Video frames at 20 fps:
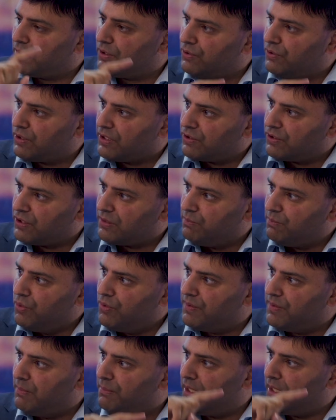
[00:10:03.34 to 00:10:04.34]
you can just move
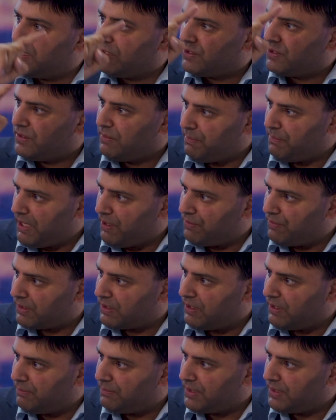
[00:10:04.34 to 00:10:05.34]
the money to the parent
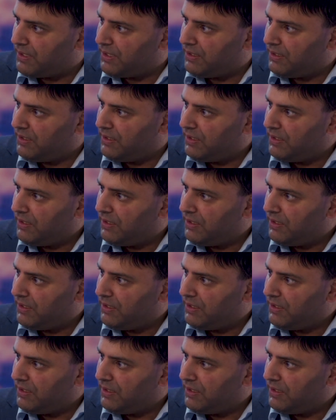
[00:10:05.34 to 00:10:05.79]
company,